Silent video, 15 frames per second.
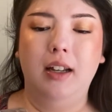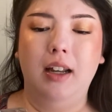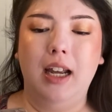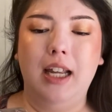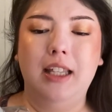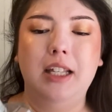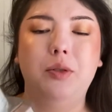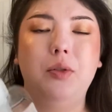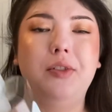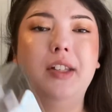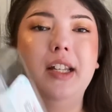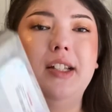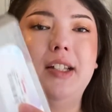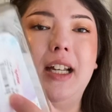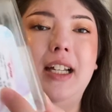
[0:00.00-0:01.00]
And this was
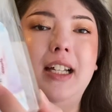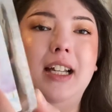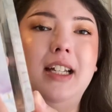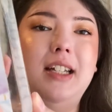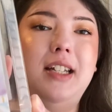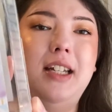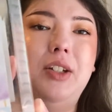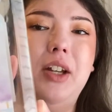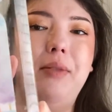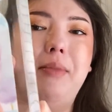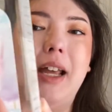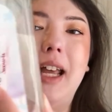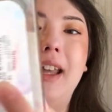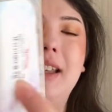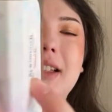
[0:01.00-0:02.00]
$6.99 at TJ
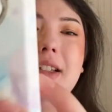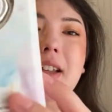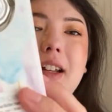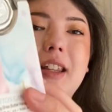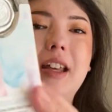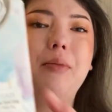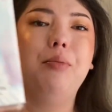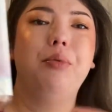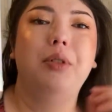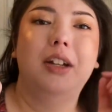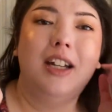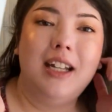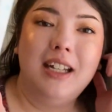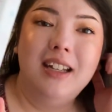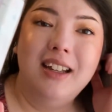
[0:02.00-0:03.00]
Maxx. Look at that
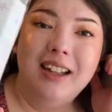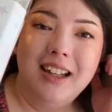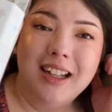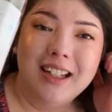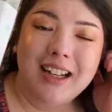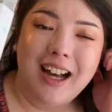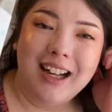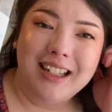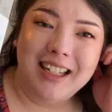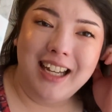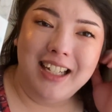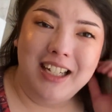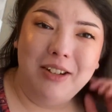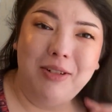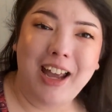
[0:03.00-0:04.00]
pretty cotton
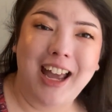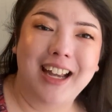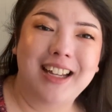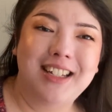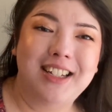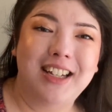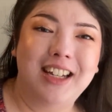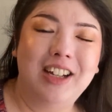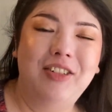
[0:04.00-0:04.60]
candy packaging.